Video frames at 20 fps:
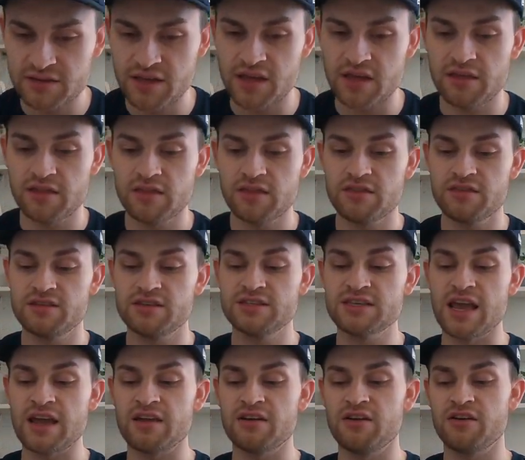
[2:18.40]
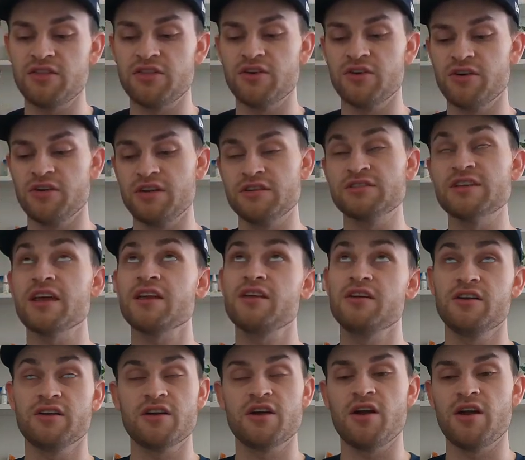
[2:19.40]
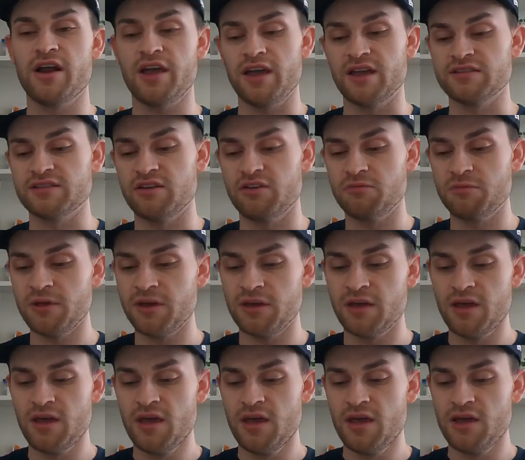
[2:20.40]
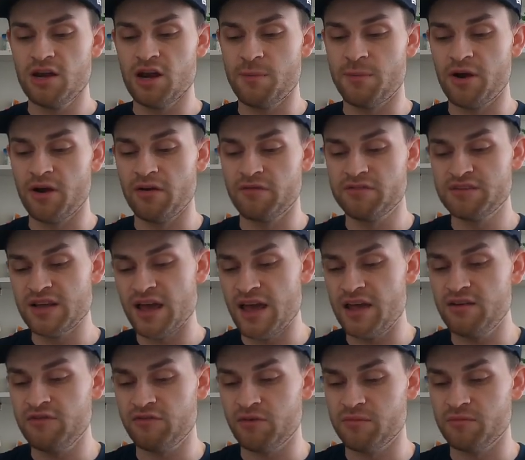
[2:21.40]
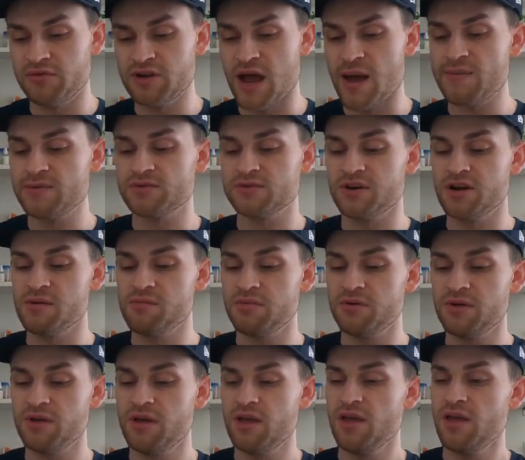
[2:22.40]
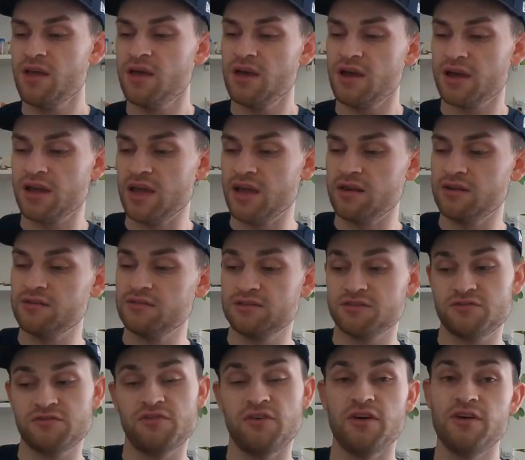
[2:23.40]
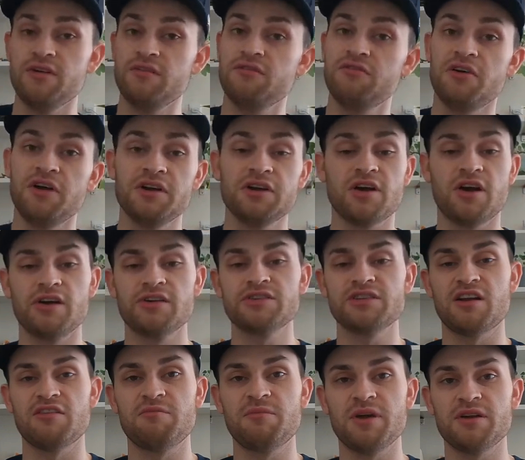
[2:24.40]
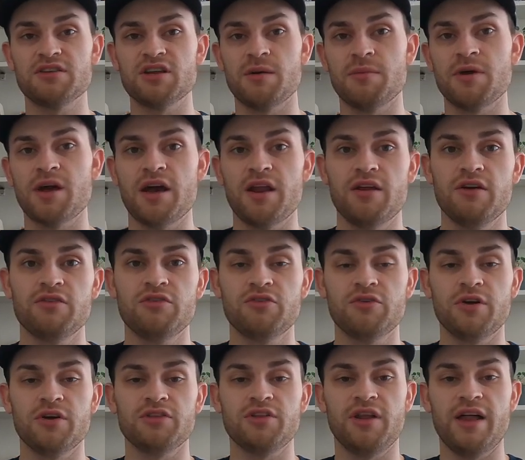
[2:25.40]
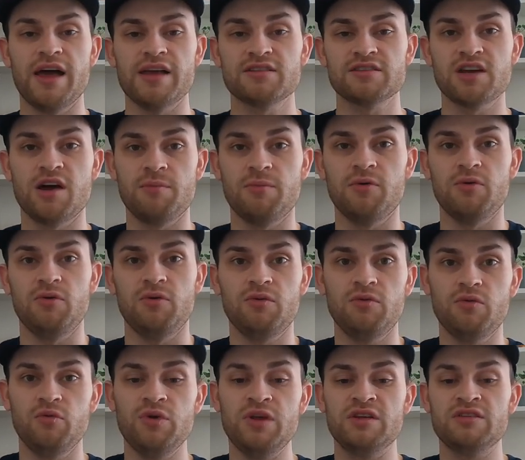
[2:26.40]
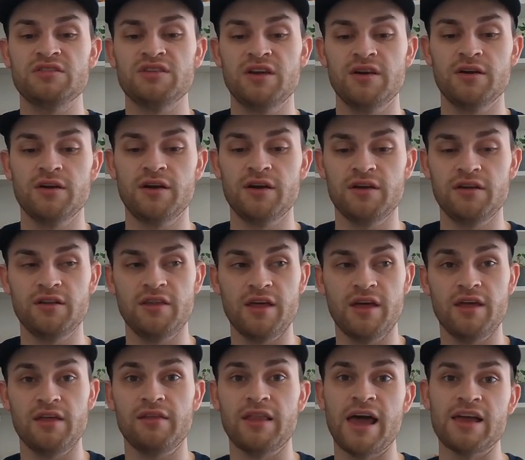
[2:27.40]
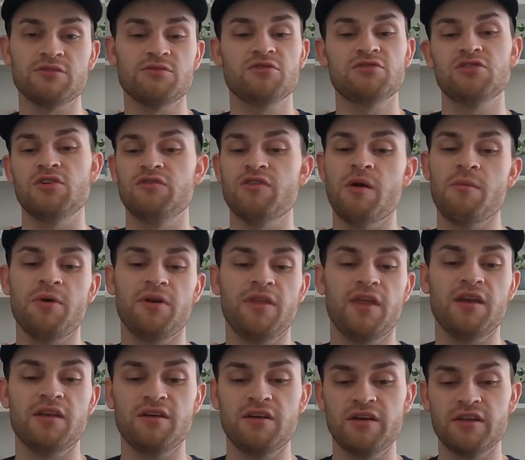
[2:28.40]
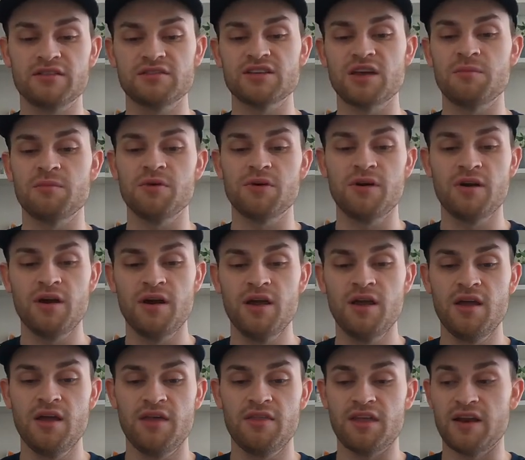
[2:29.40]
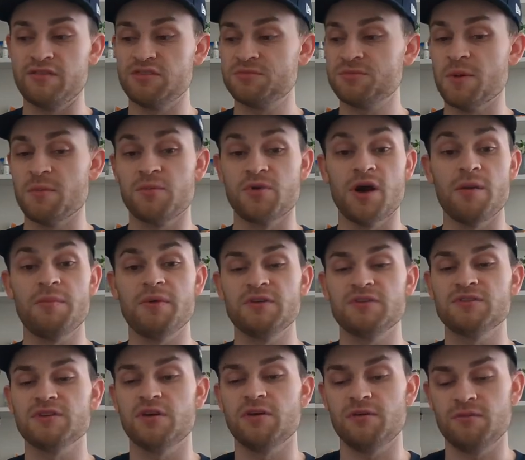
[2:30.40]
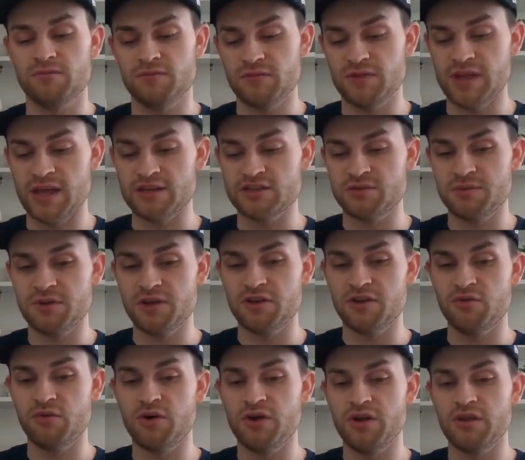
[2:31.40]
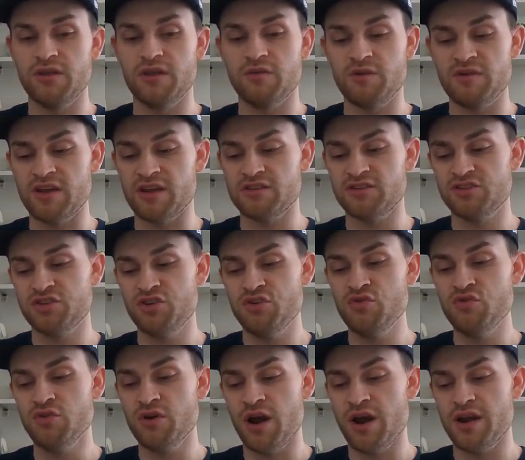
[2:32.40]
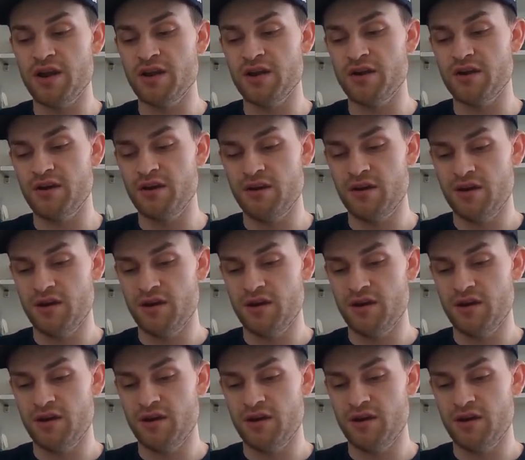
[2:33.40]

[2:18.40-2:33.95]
a second year card, I guess that would be. Numbered out of 10 from Topps Rip. Again, just fun cards that I've picked up kind of throughout the last couple weeks here in the last weeks of November and into December that I've just been prepping. So that should be a good one. And then we got 2 right here,